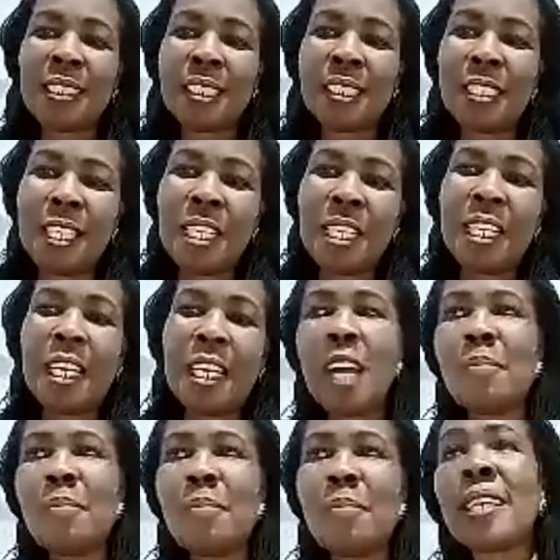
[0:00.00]

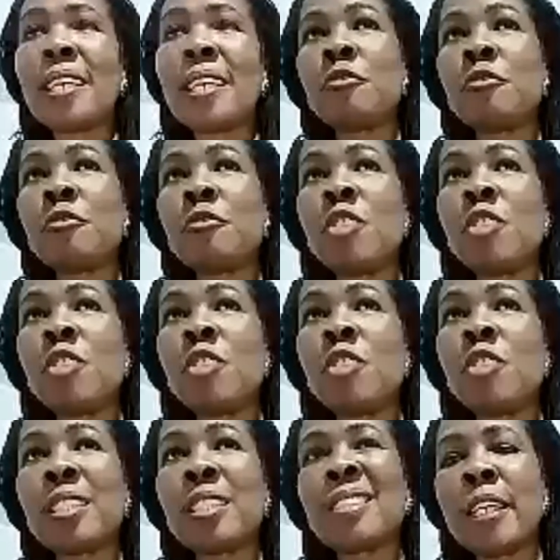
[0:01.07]
And I
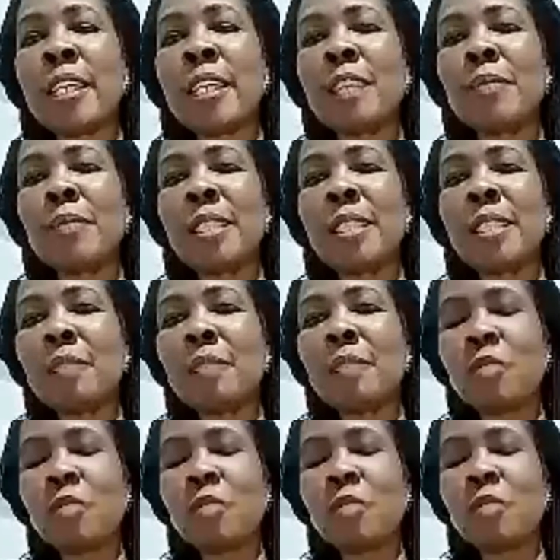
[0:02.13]
must say,
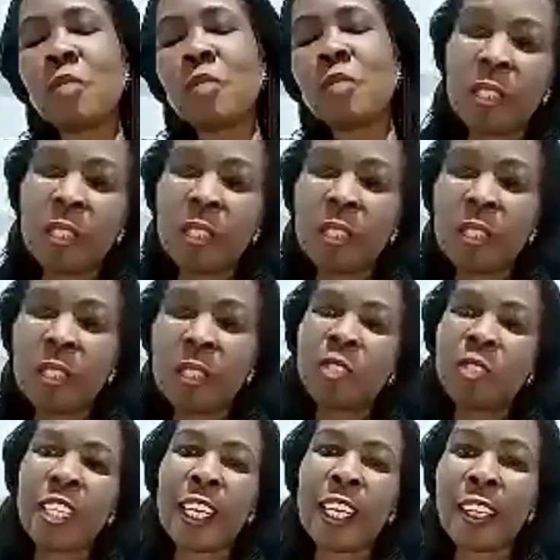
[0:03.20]
most of
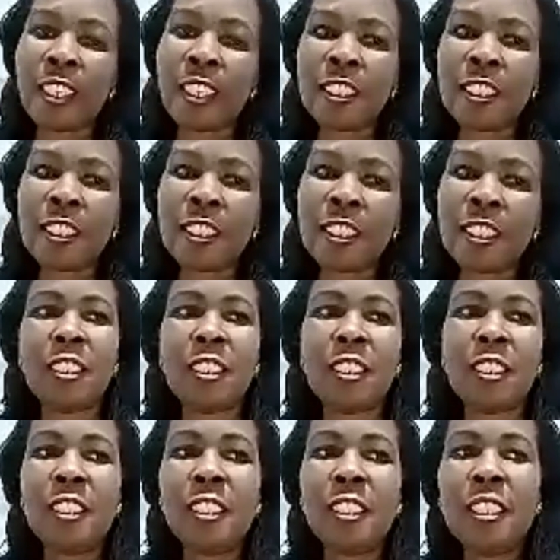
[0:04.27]
what I
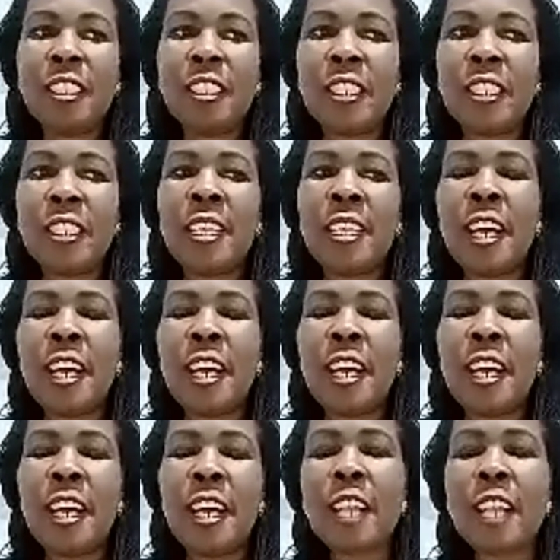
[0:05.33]
became in terms of my
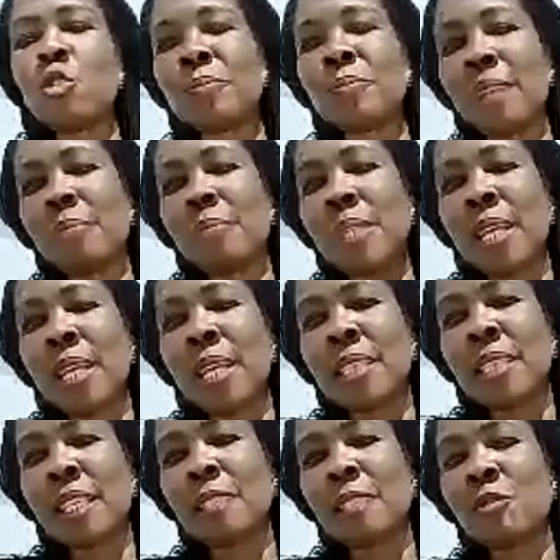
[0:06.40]
commitment to the Catholic
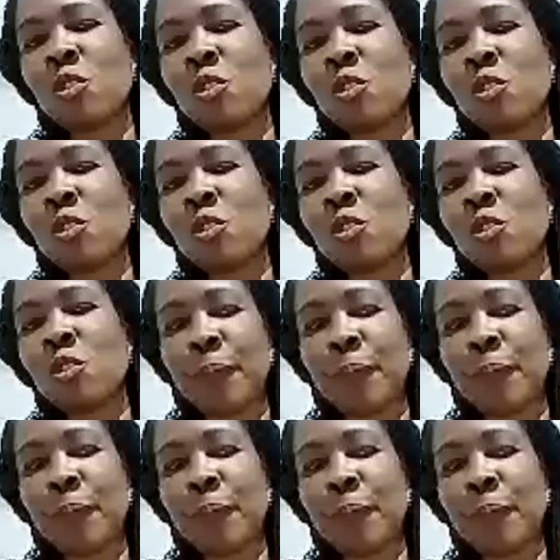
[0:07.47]
Church
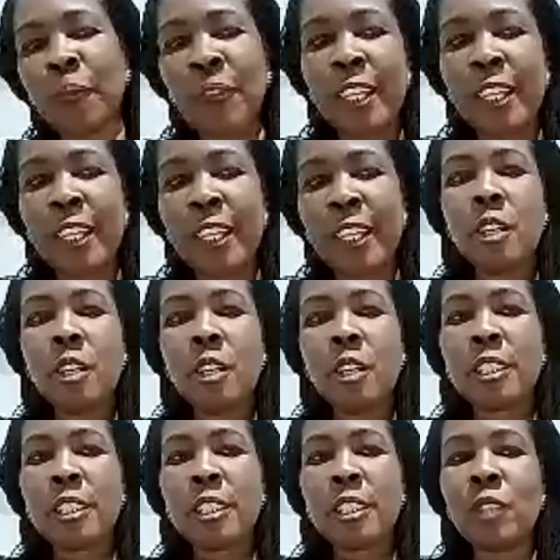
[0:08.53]
uh, had to do with my
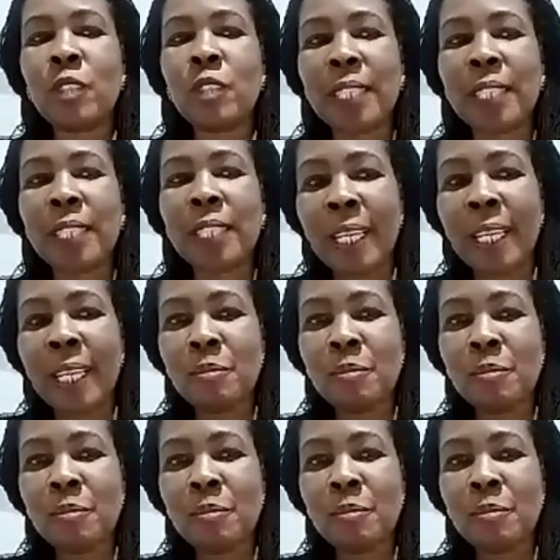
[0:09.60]
being at Akim Swedru,
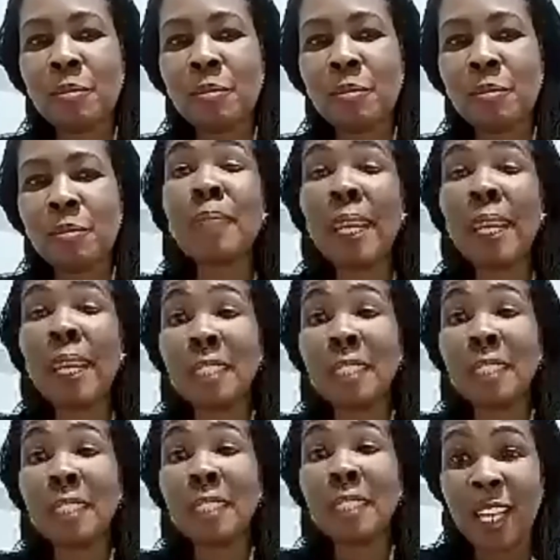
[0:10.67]
because it
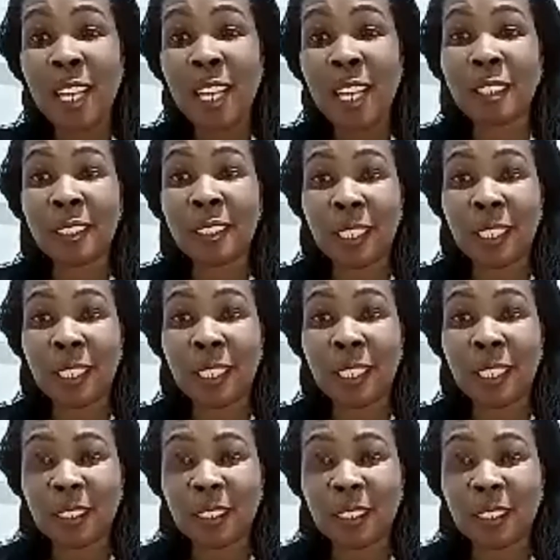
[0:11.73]
was a Catholic boarding
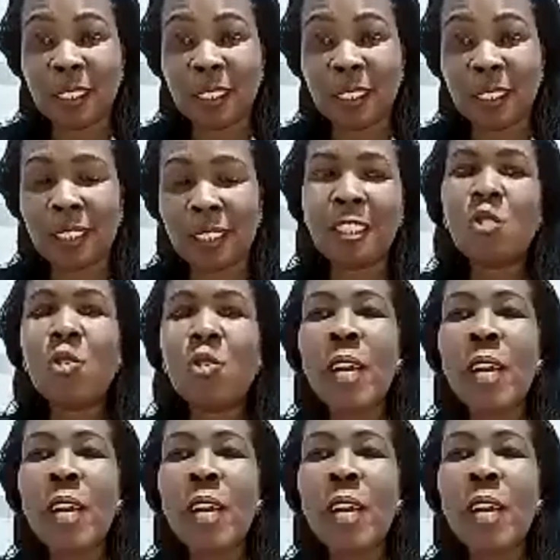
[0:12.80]
school run by the
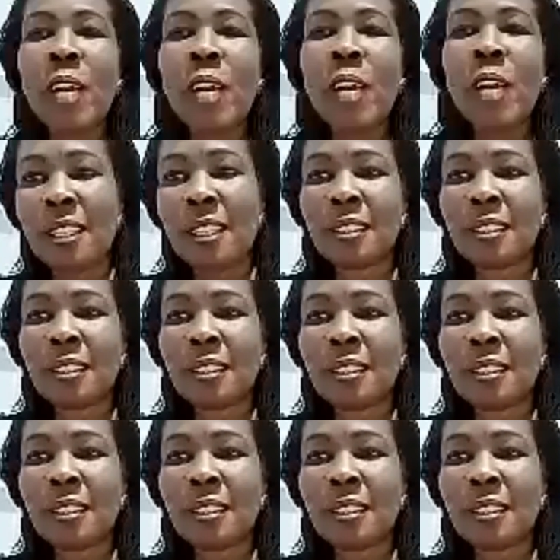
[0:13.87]
HDR sisters,